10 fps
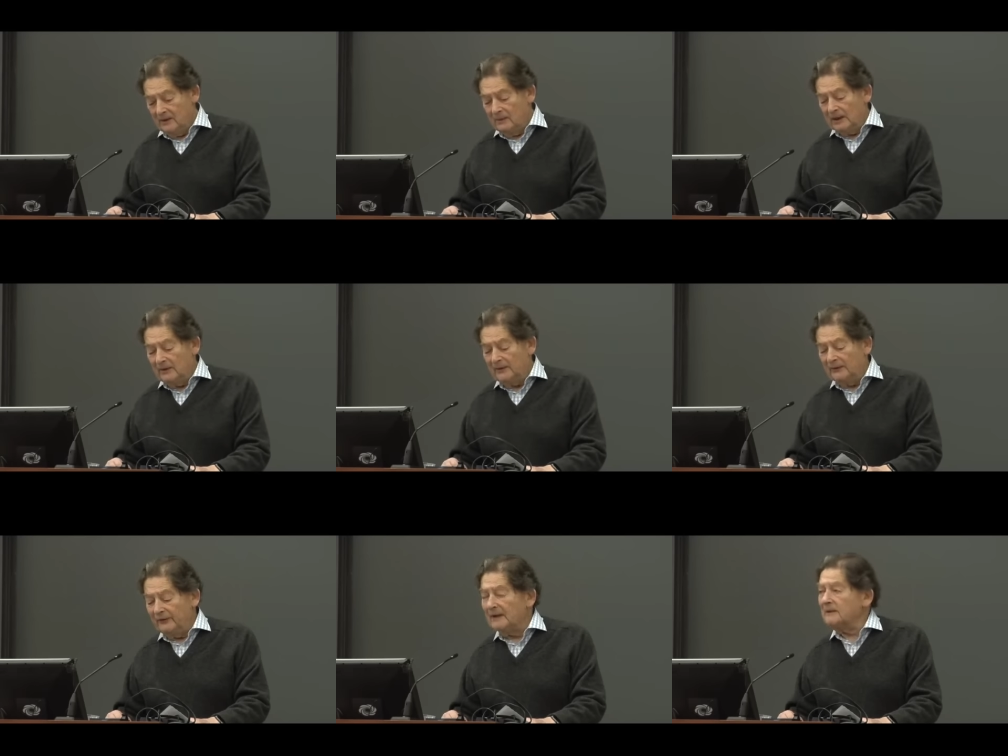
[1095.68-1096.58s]
One of the
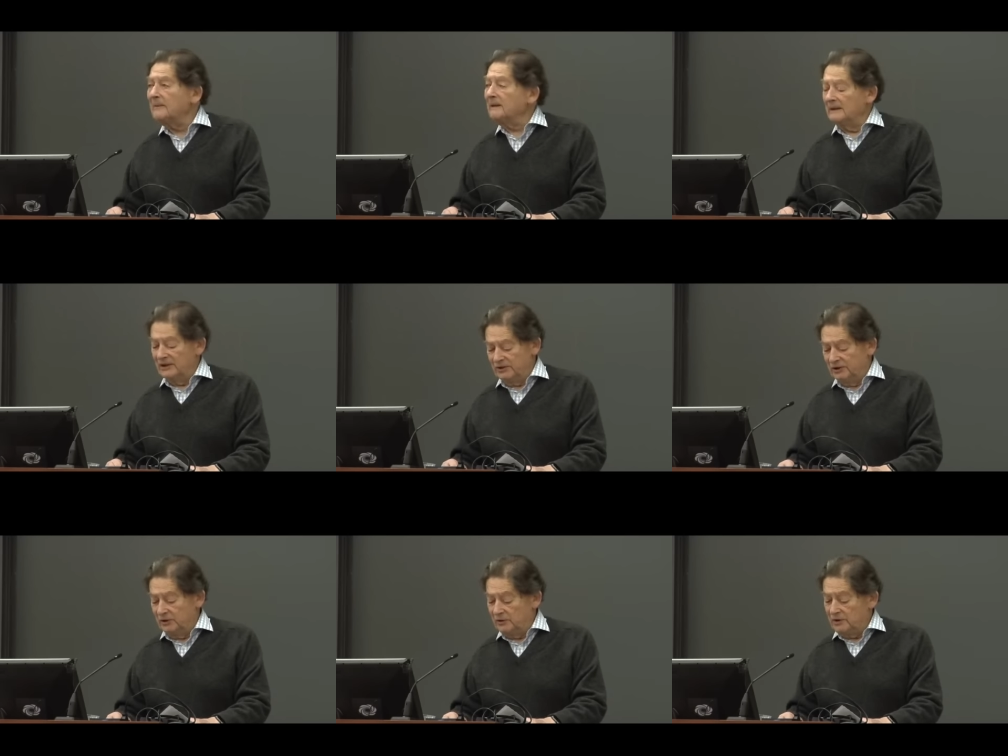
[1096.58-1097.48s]
fundamental
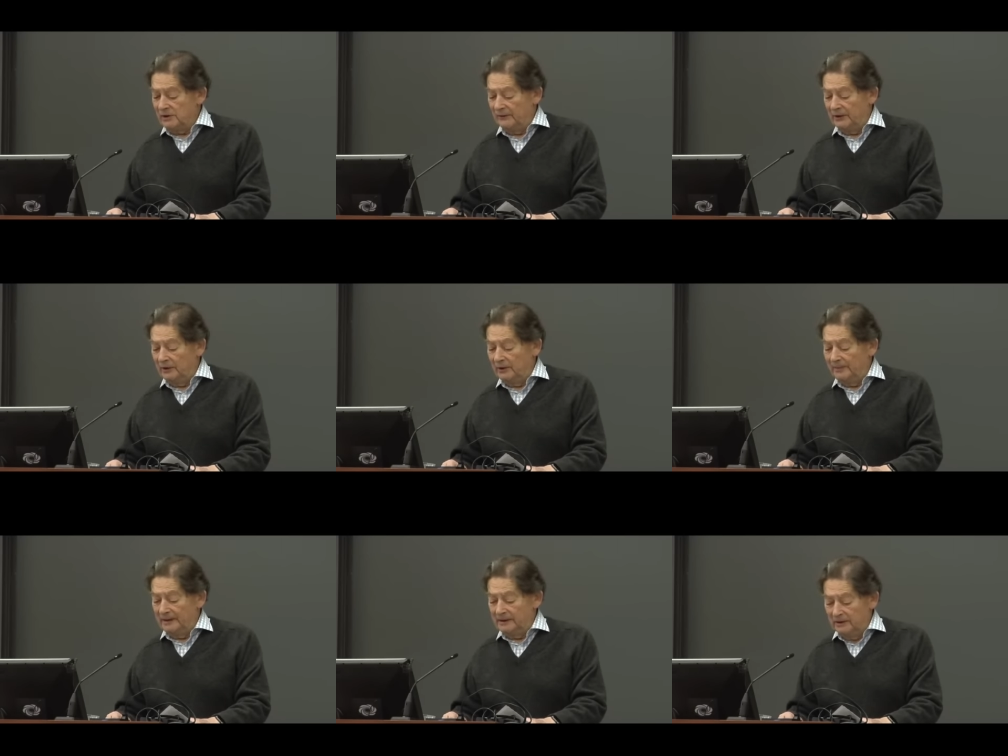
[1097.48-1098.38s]
institutions of the
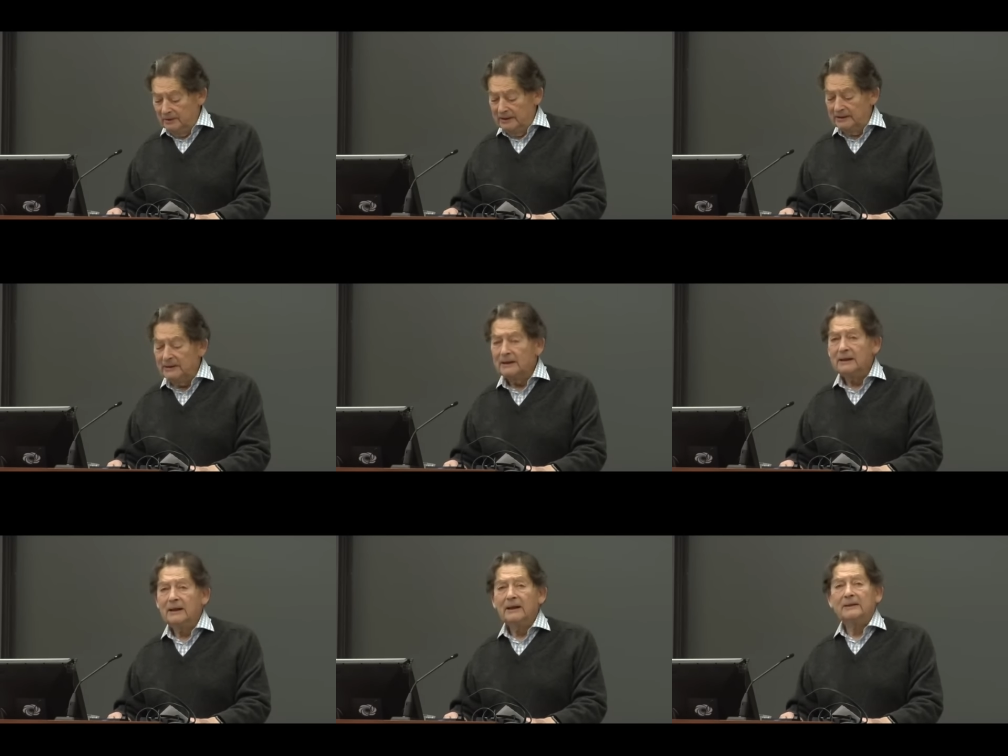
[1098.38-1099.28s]
European Union,
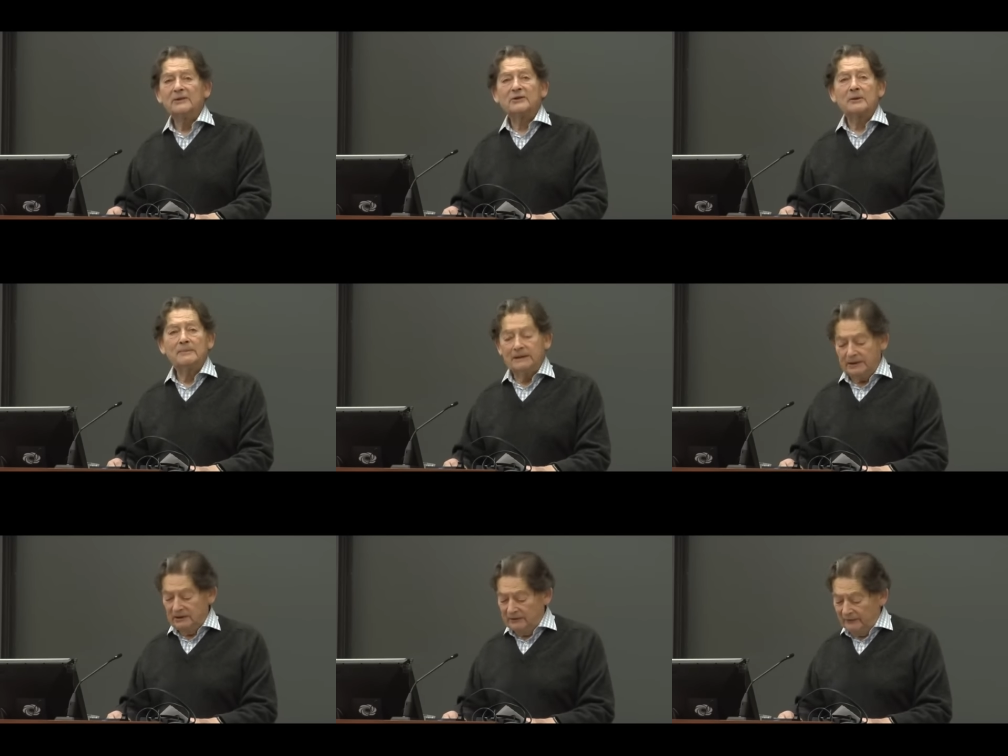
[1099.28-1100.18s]
it is
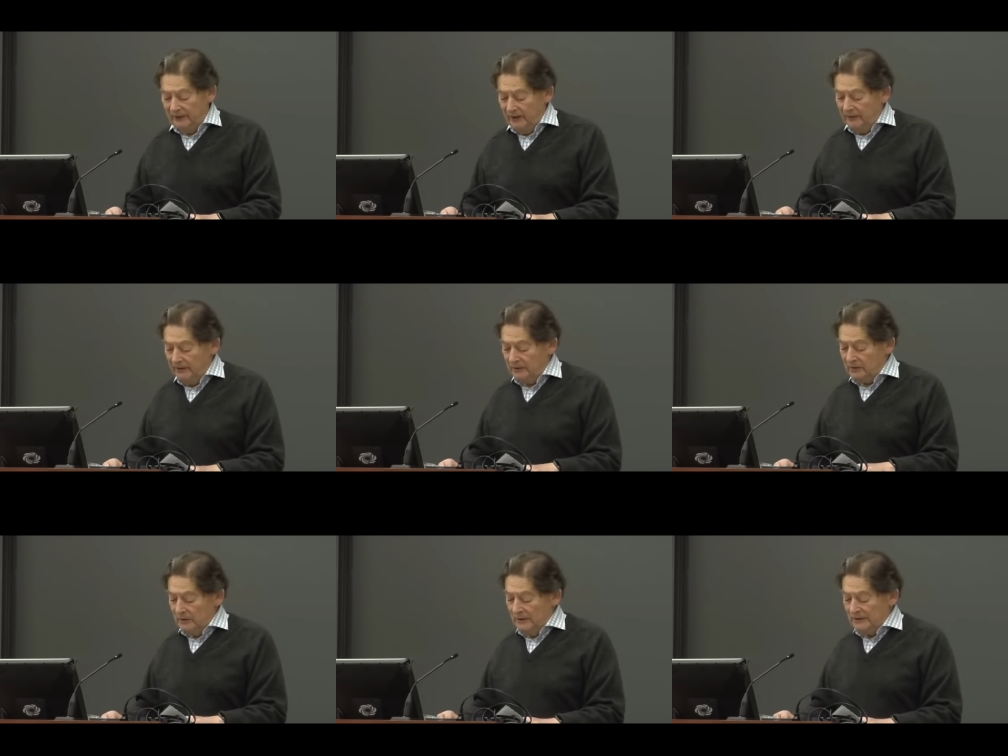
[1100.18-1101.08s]
committed to furthering the
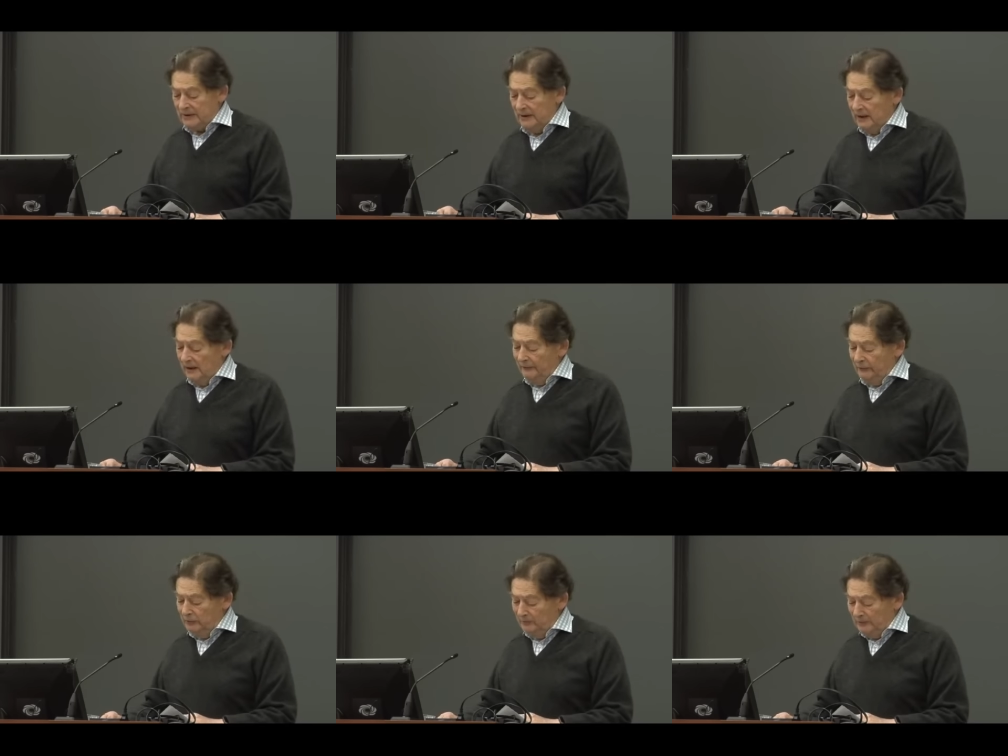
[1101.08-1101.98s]
cause of
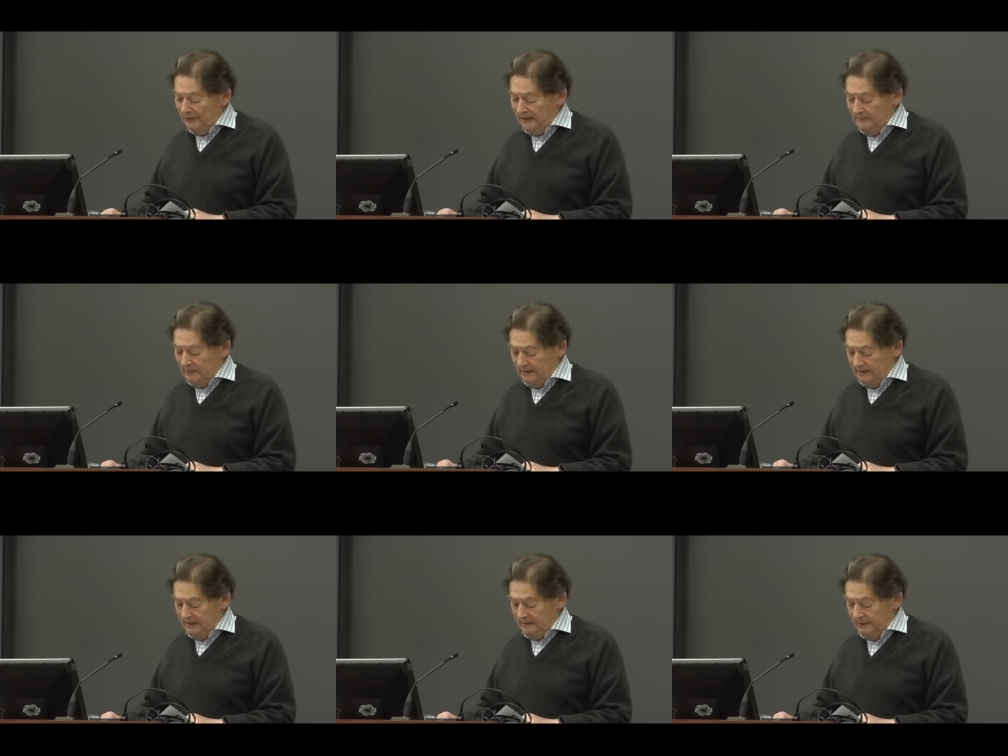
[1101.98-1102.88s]
full blooded
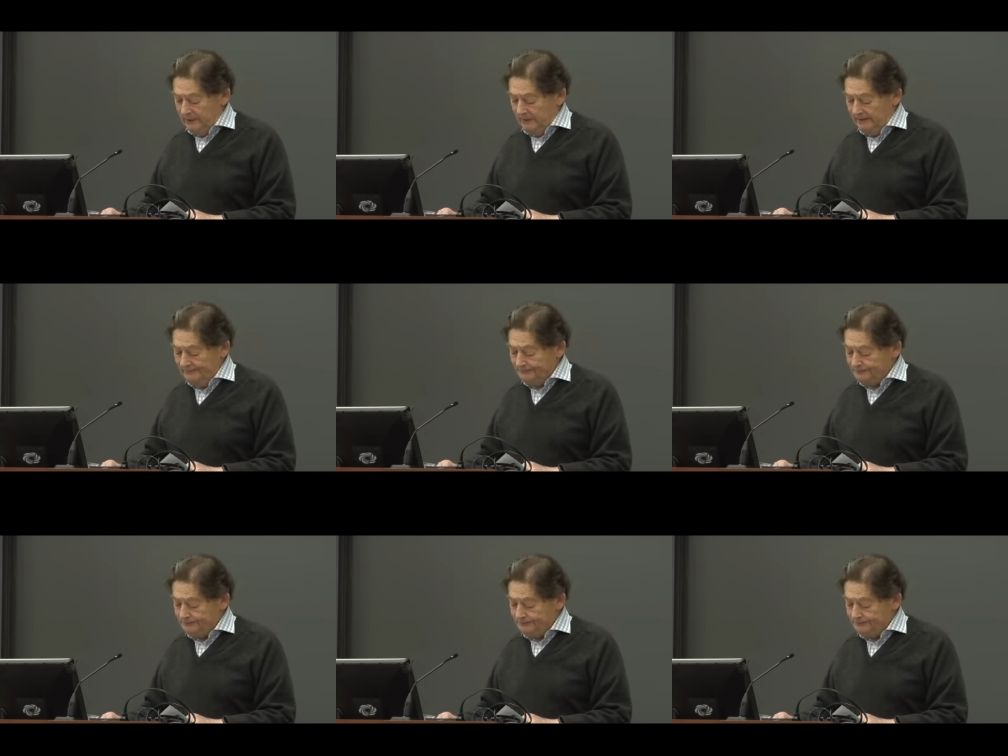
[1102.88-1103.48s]
political union.